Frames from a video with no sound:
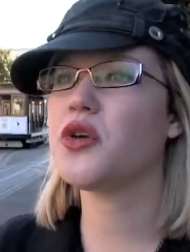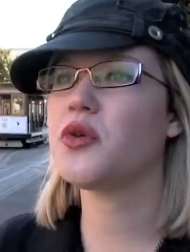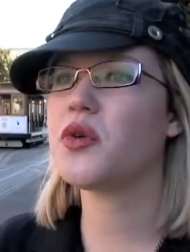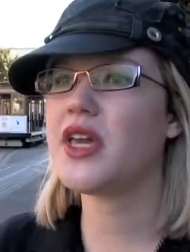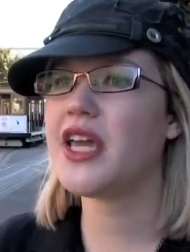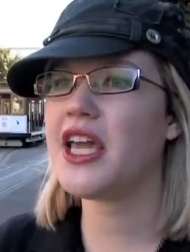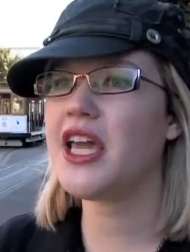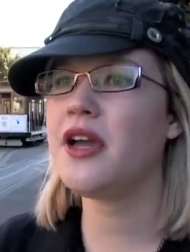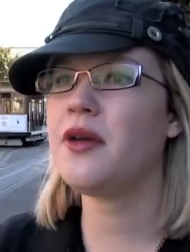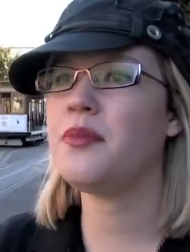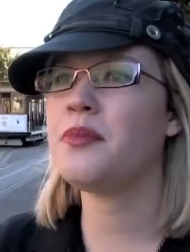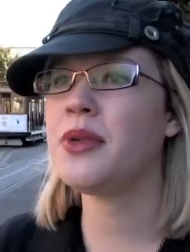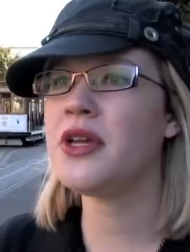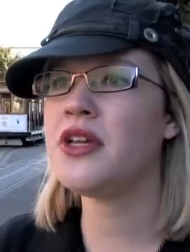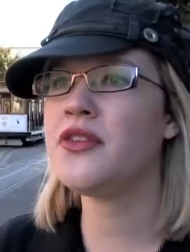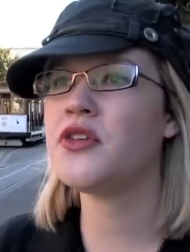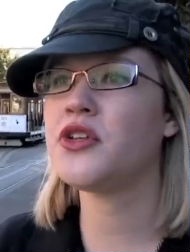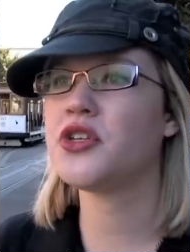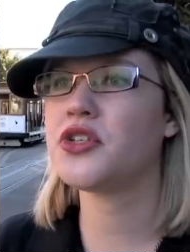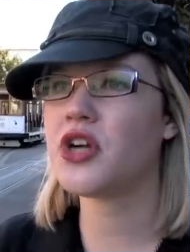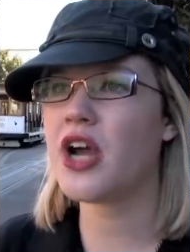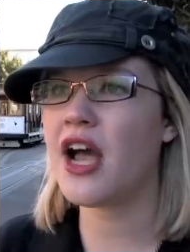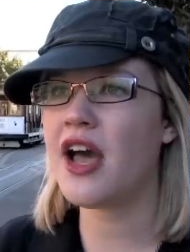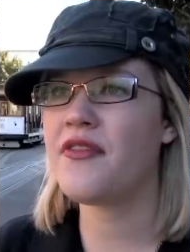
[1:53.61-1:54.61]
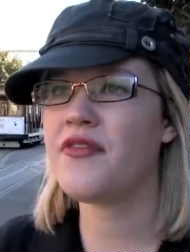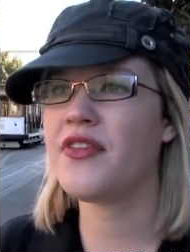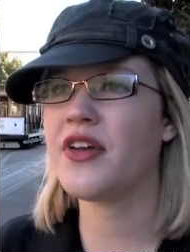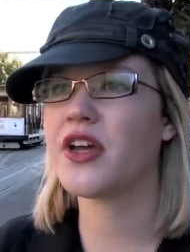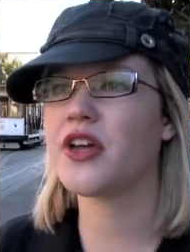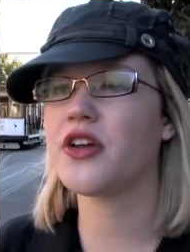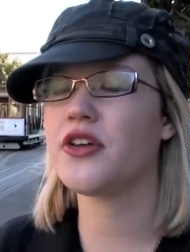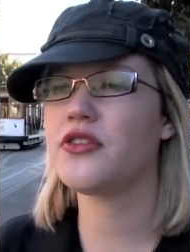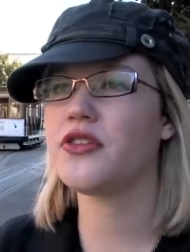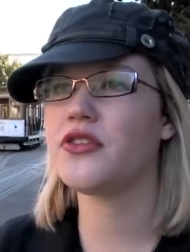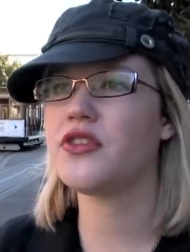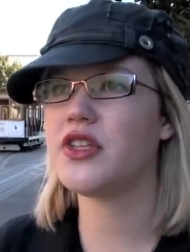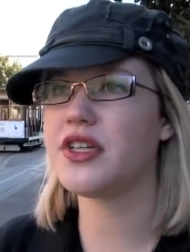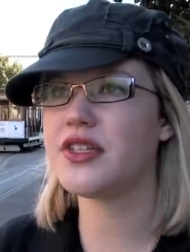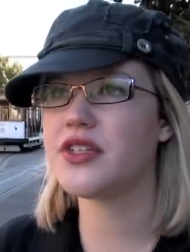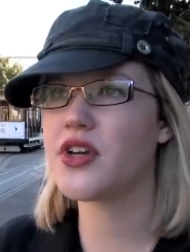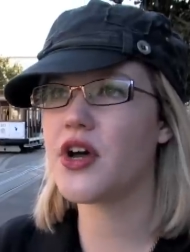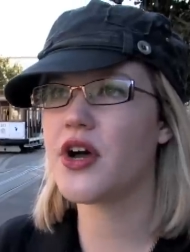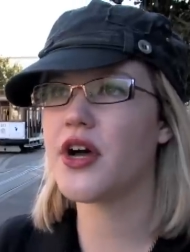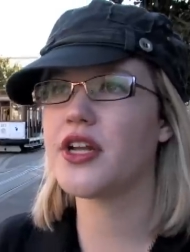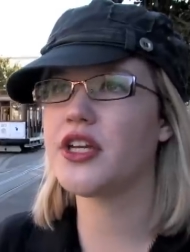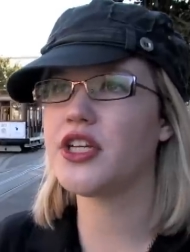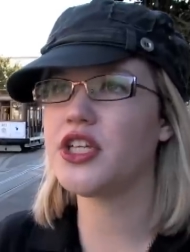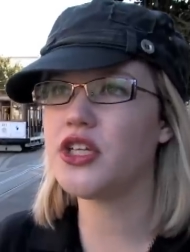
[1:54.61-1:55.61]
You can't beat the traffic that's
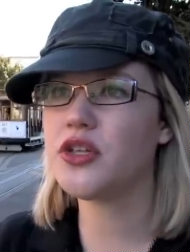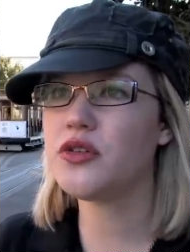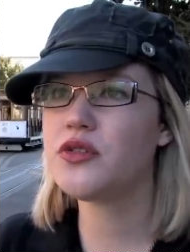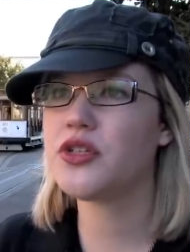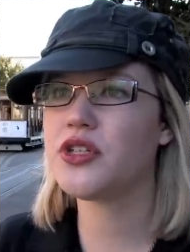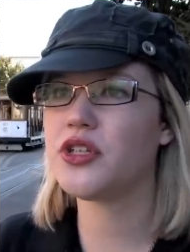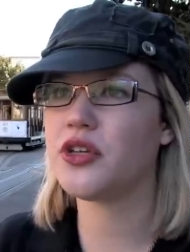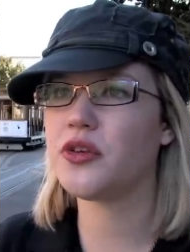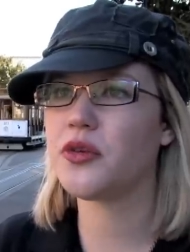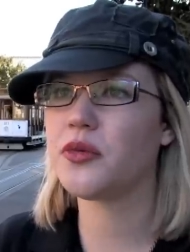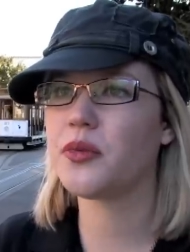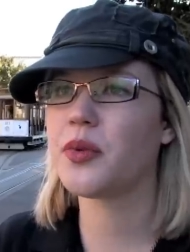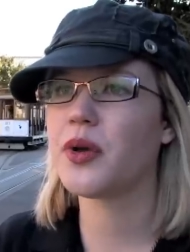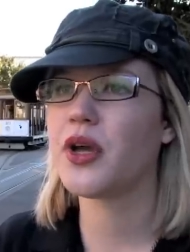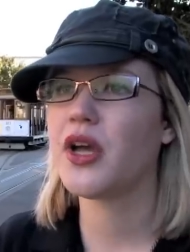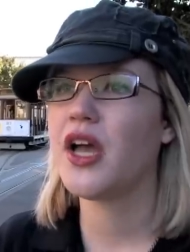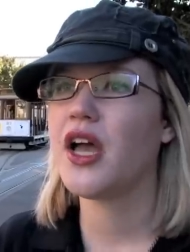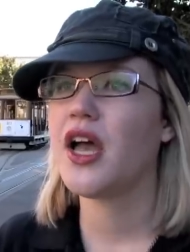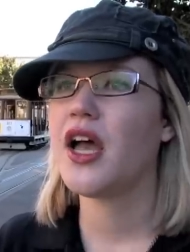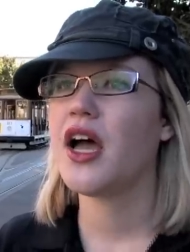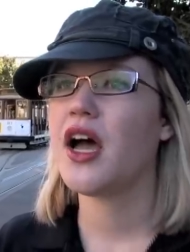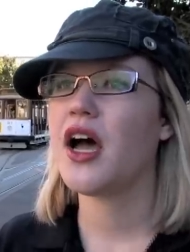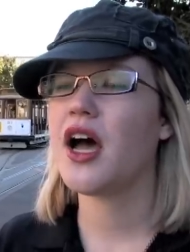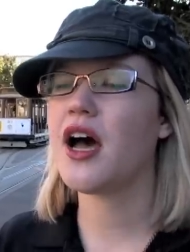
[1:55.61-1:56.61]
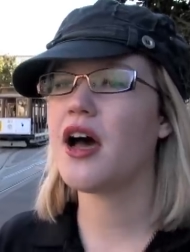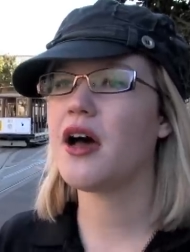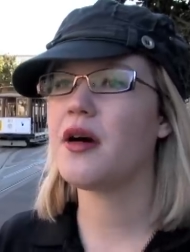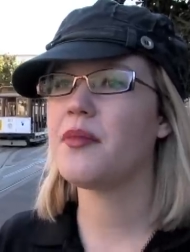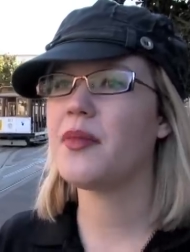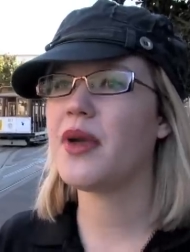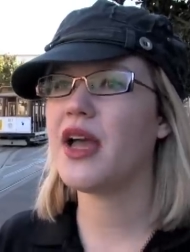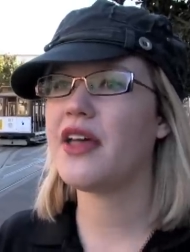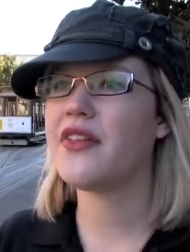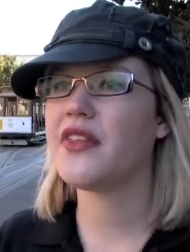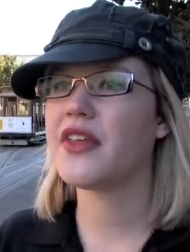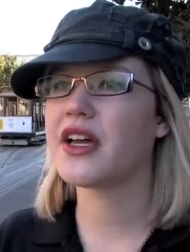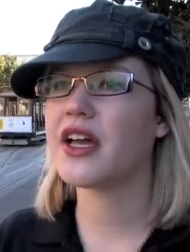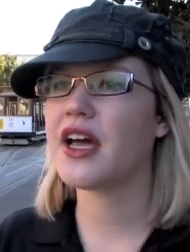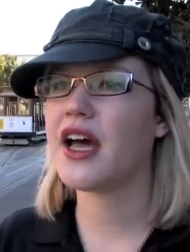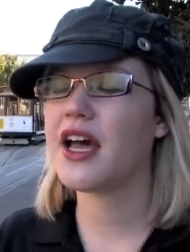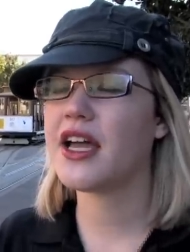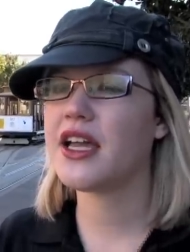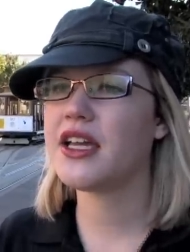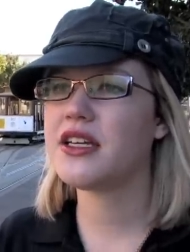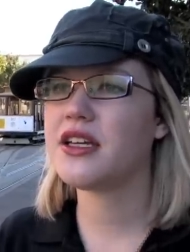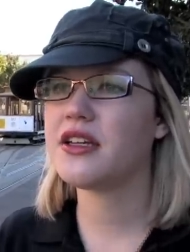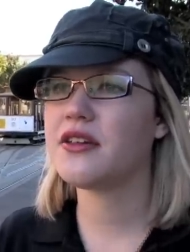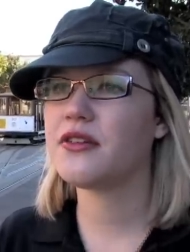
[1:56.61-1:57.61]
on YouTube um, and the
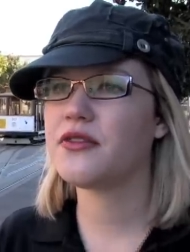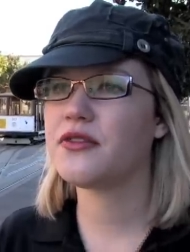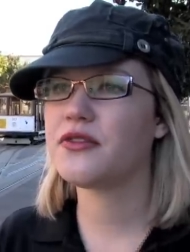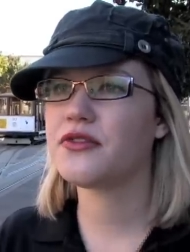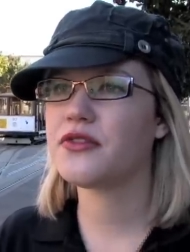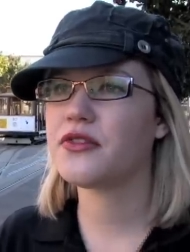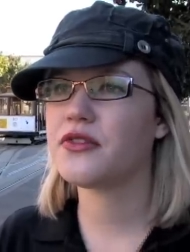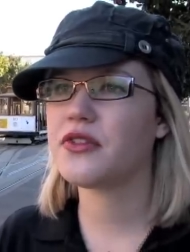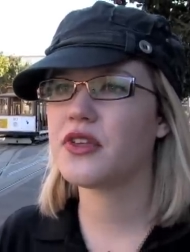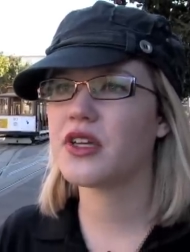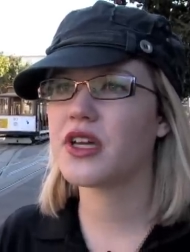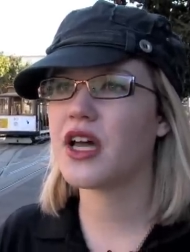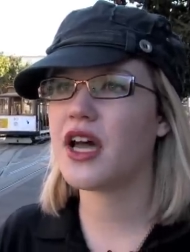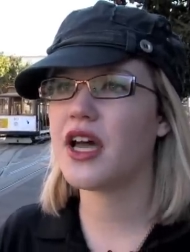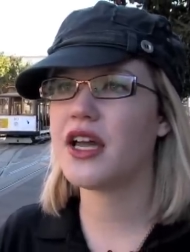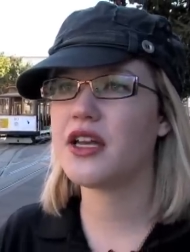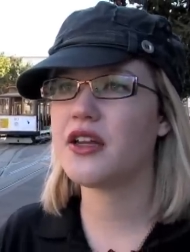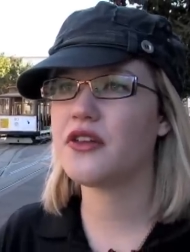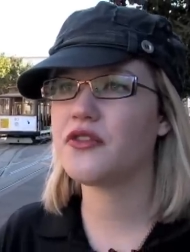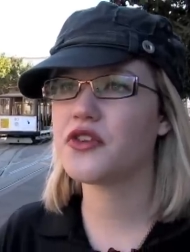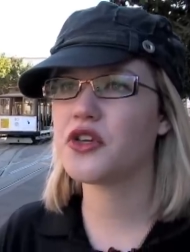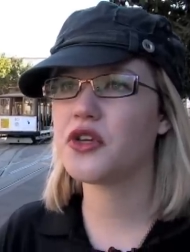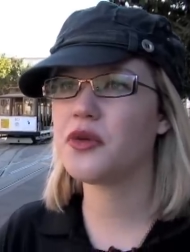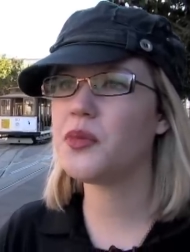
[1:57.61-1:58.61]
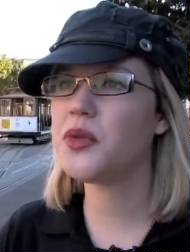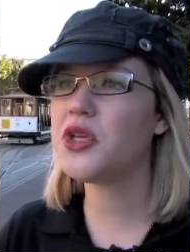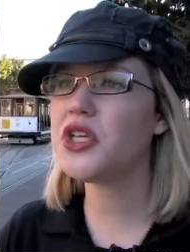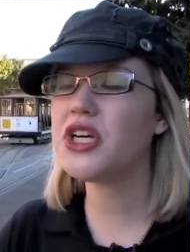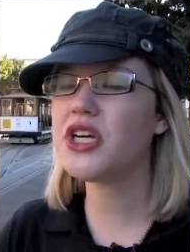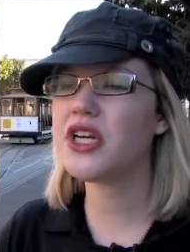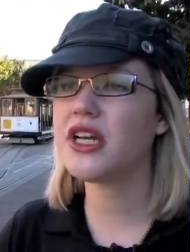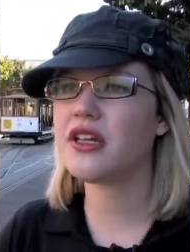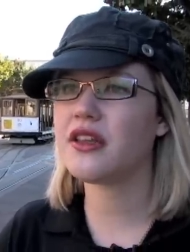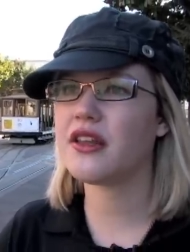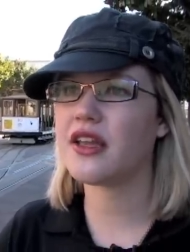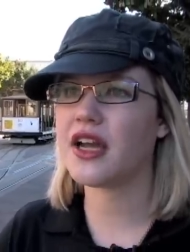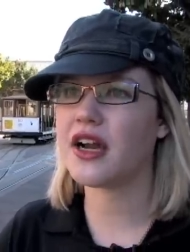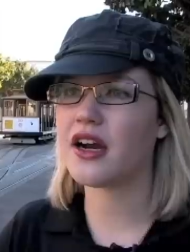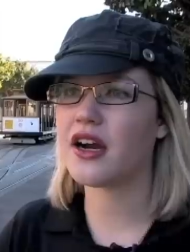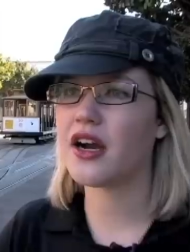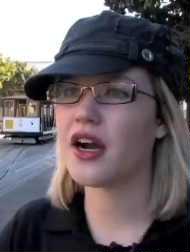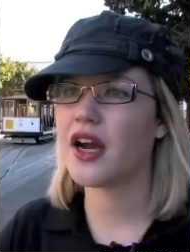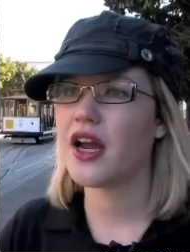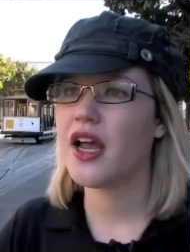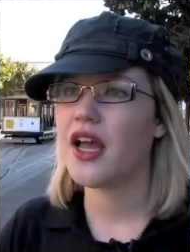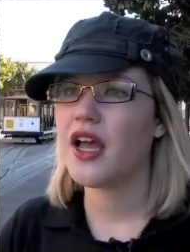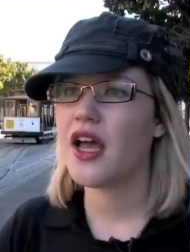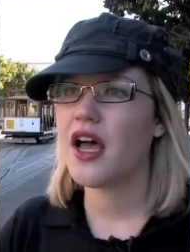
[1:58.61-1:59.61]
kind of the kind of community
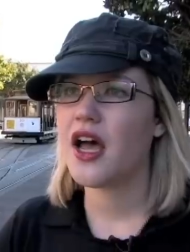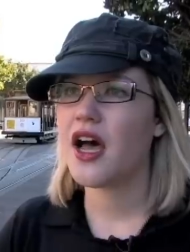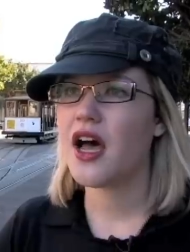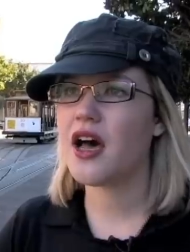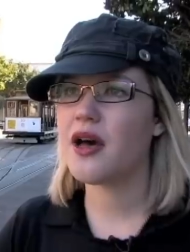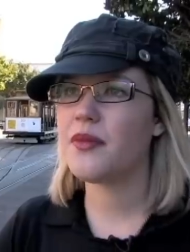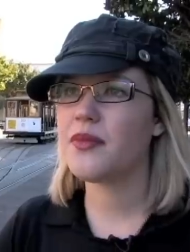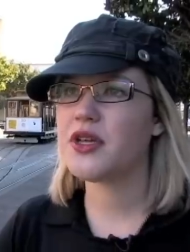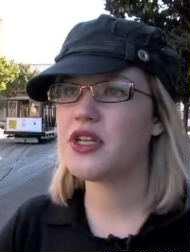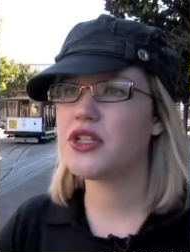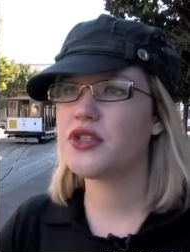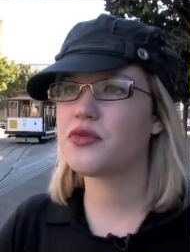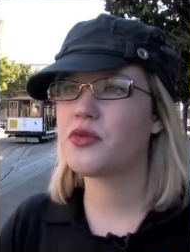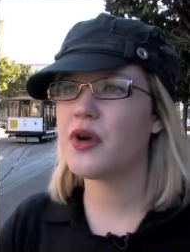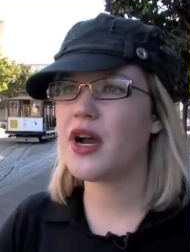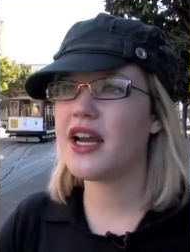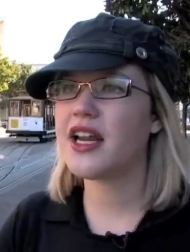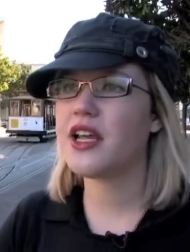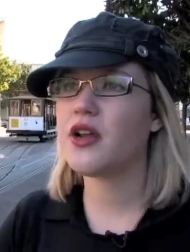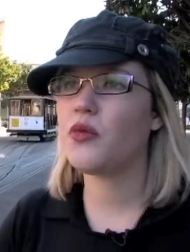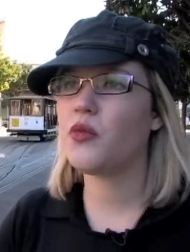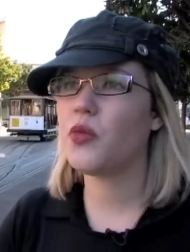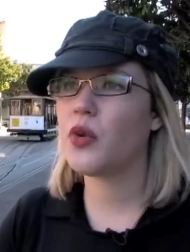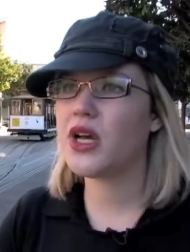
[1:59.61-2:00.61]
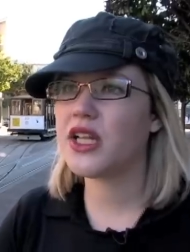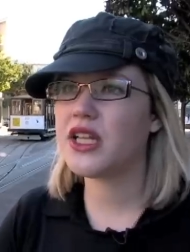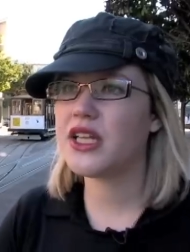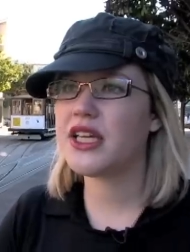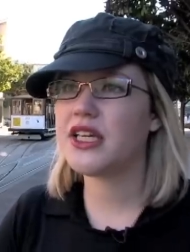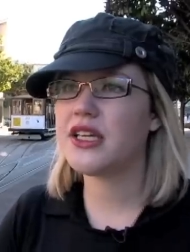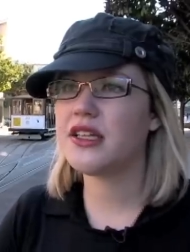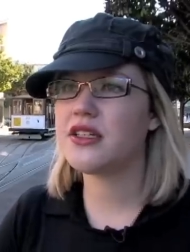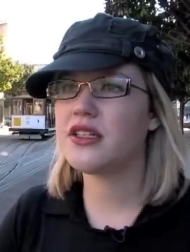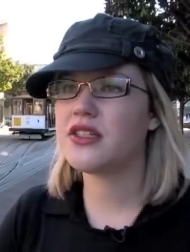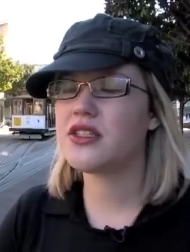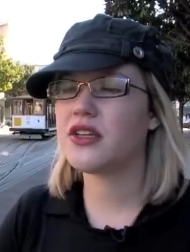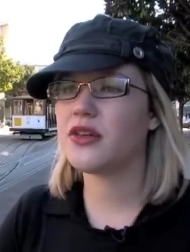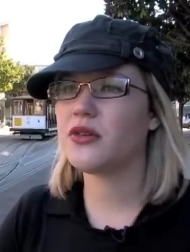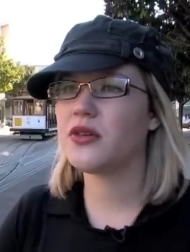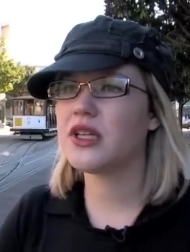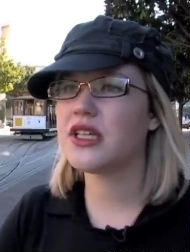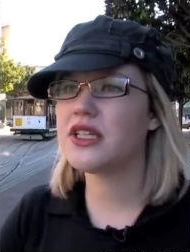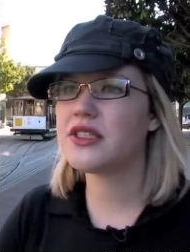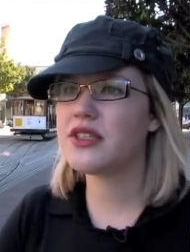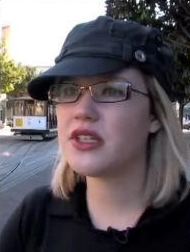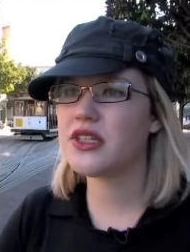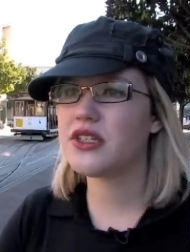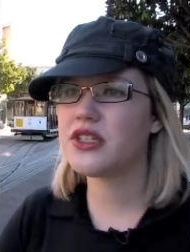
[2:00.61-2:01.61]
there um, that's ready and willing to
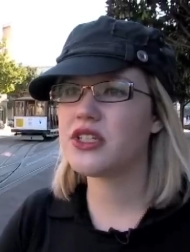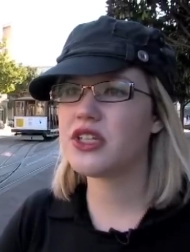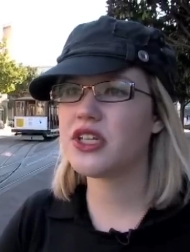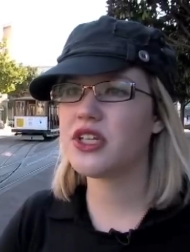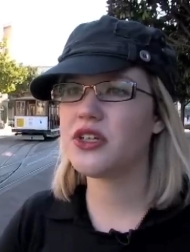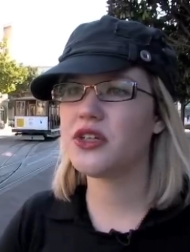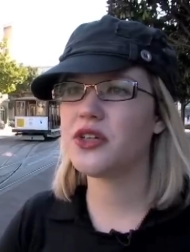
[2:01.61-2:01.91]
listen to